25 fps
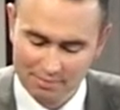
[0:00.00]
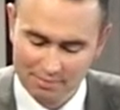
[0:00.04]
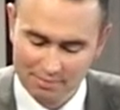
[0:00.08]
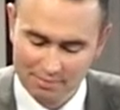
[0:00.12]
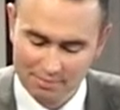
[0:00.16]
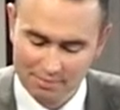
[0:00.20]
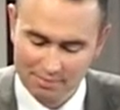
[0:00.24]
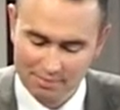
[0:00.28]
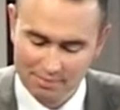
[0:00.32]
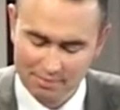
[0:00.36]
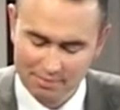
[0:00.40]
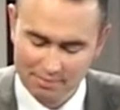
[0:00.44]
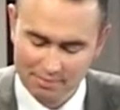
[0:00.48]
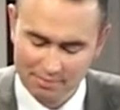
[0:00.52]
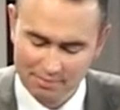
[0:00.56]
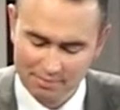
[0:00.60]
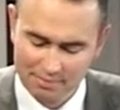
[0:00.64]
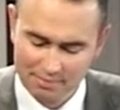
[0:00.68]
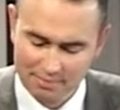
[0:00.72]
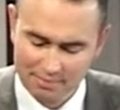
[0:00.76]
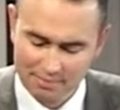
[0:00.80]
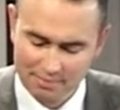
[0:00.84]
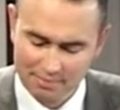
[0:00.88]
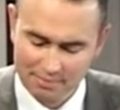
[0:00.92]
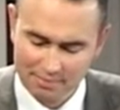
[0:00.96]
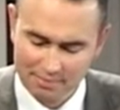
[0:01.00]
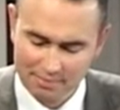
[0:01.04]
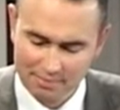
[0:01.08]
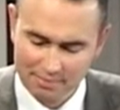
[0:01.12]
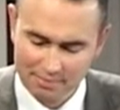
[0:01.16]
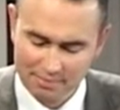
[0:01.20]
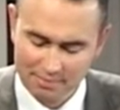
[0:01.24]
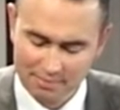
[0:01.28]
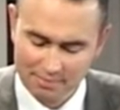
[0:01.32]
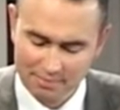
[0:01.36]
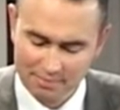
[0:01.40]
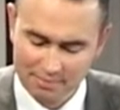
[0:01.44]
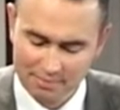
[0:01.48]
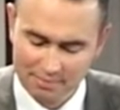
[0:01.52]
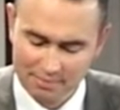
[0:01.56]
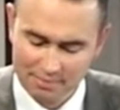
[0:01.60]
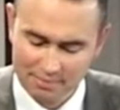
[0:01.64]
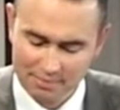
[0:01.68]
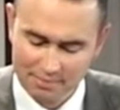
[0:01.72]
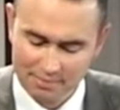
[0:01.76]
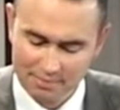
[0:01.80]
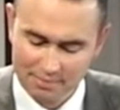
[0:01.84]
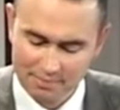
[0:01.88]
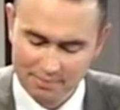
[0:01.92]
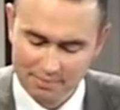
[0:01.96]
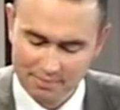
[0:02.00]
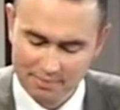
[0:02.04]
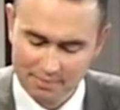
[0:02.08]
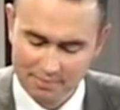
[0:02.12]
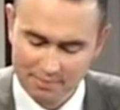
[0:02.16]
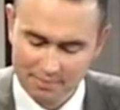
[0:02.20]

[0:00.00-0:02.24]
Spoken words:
(silence)